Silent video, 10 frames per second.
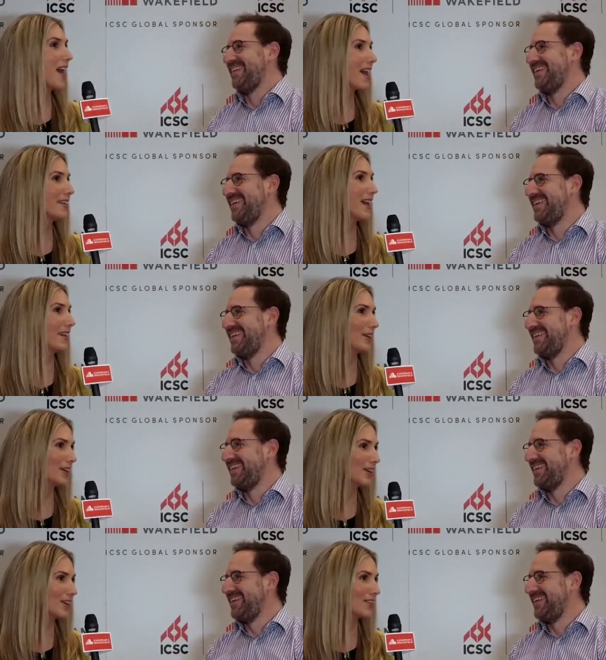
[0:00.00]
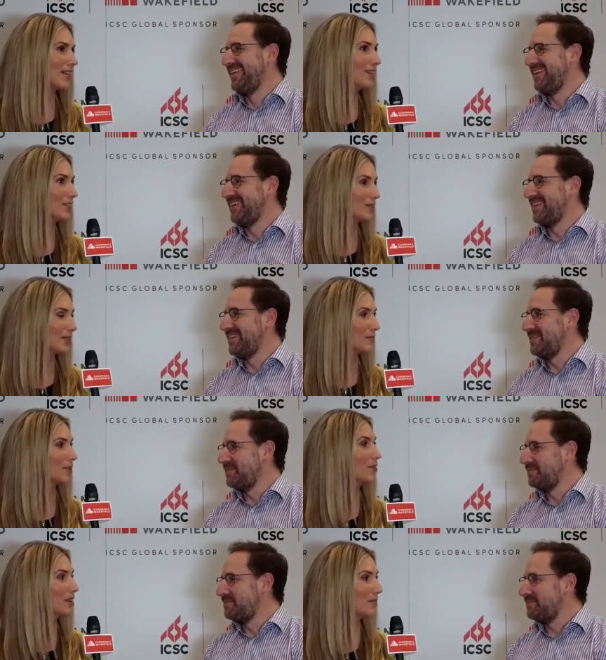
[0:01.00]
Speaker 1: and I heard that you did the
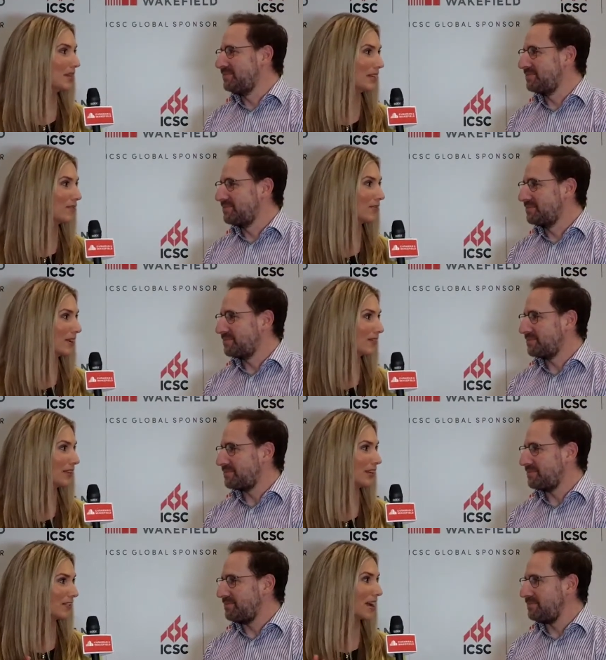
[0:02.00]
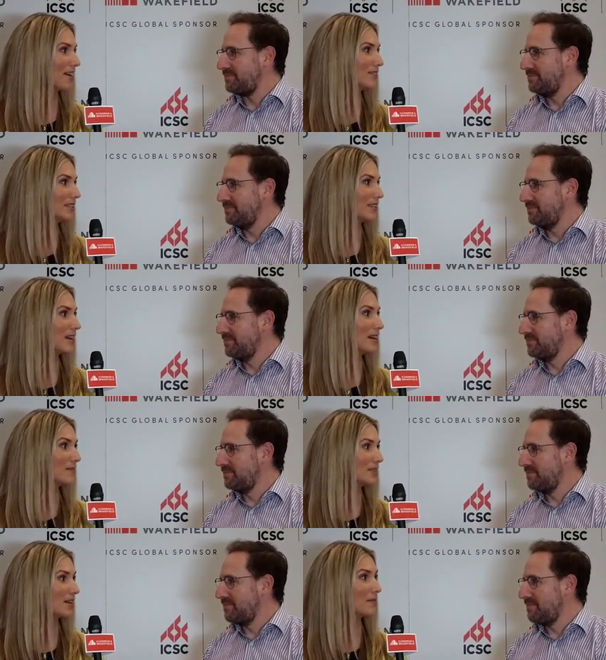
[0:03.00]
programming revolving around um,
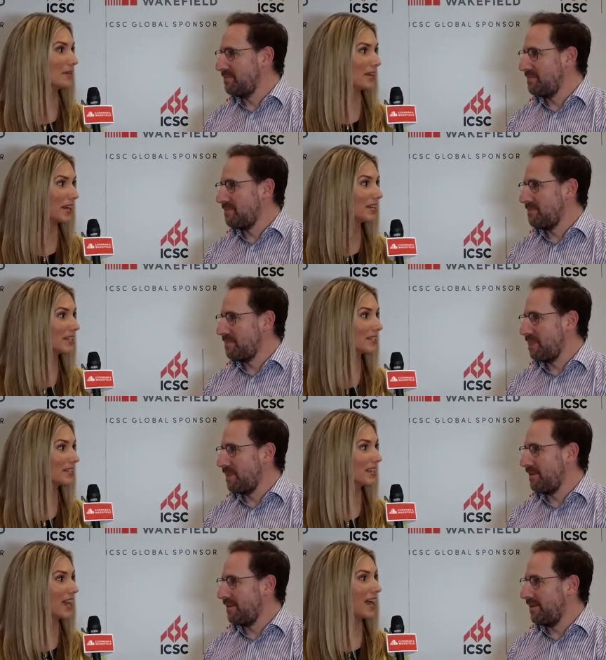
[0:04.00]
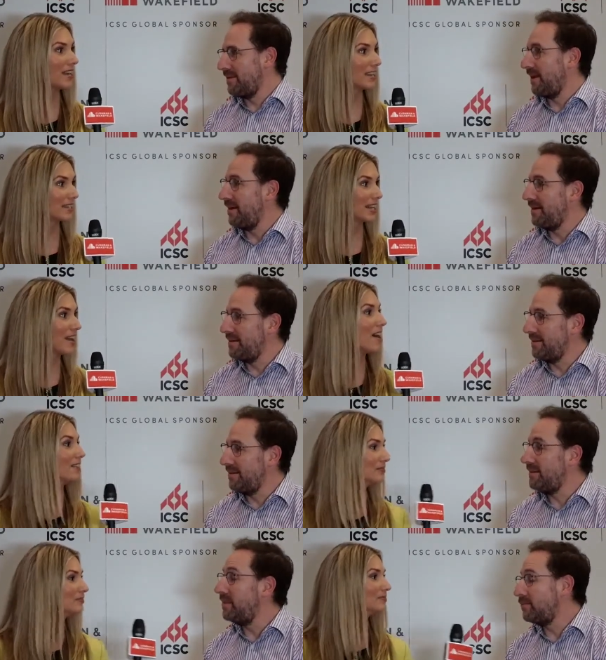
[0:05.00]
Sara Bareilles and SNL.
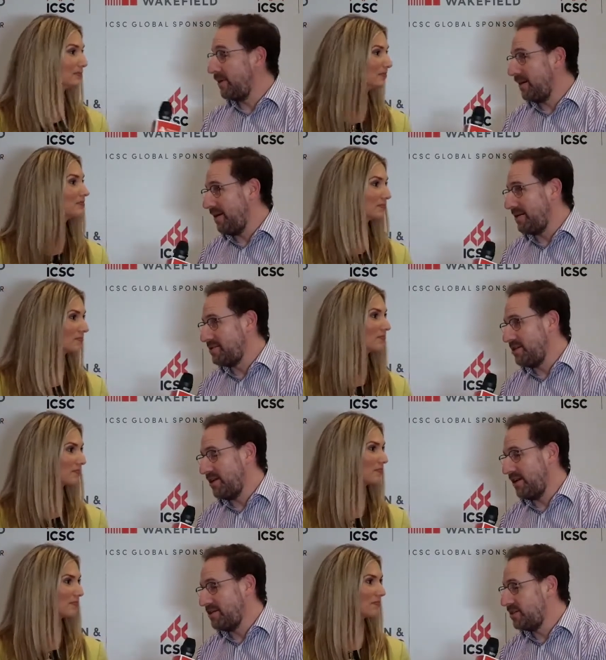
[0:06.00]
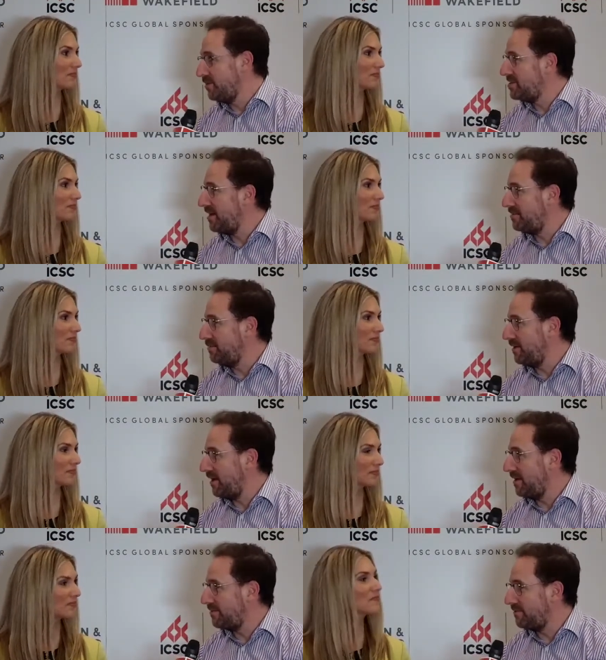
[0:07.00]
Speaker 2: That's right. Yeah, she uh, she reached out to me and
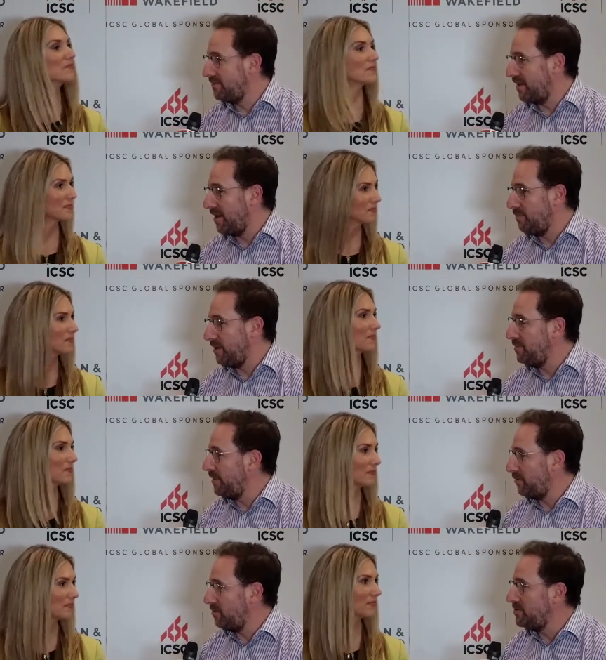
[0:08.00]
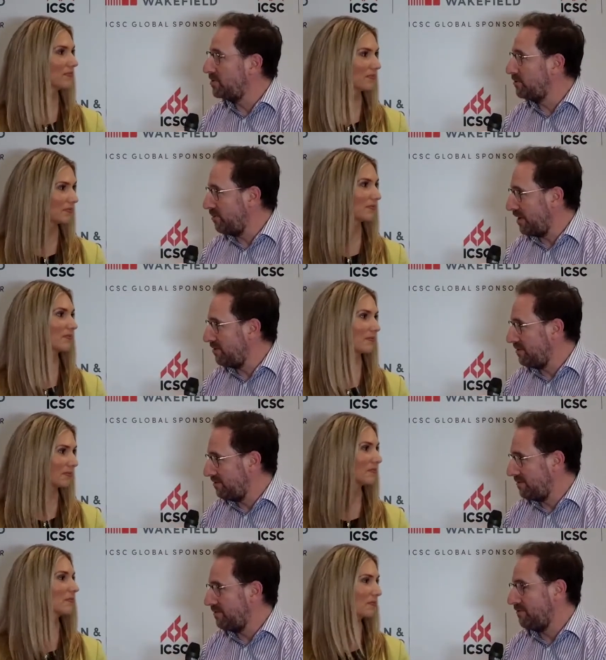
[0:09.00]
asked uh, me to be her musical director
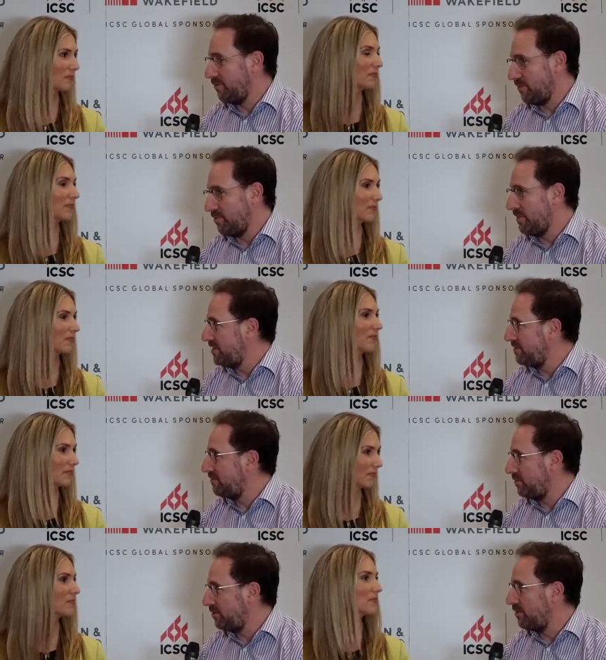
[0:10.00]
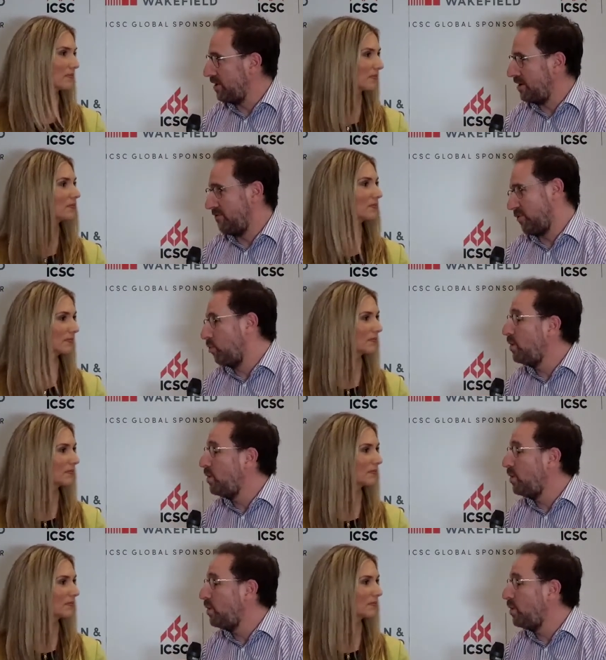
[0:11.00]
for the release of her uh, for the